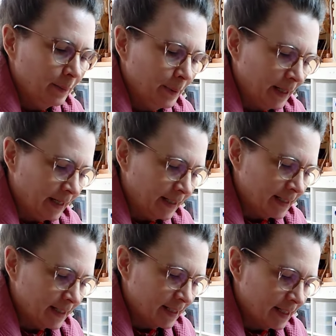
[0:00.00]

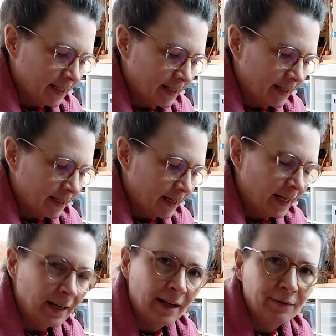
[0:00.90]
But
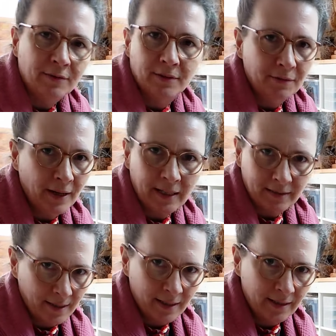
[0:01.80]
I love the fact
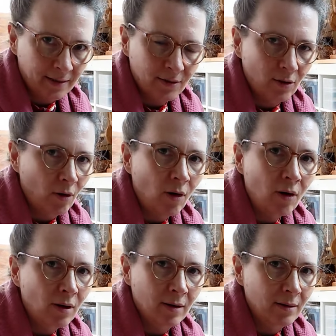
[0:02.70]
that it's
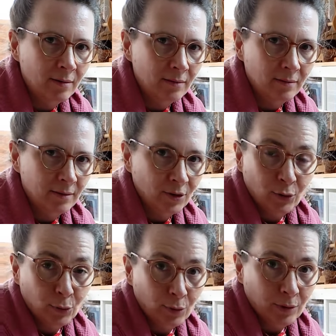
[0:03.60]
all
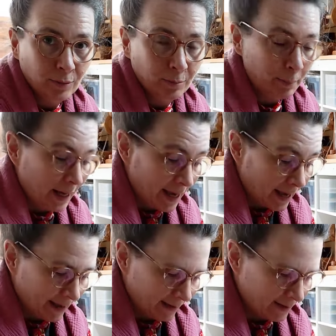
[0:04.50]
sewn by
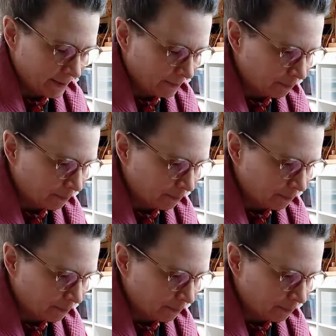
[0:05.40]
hand.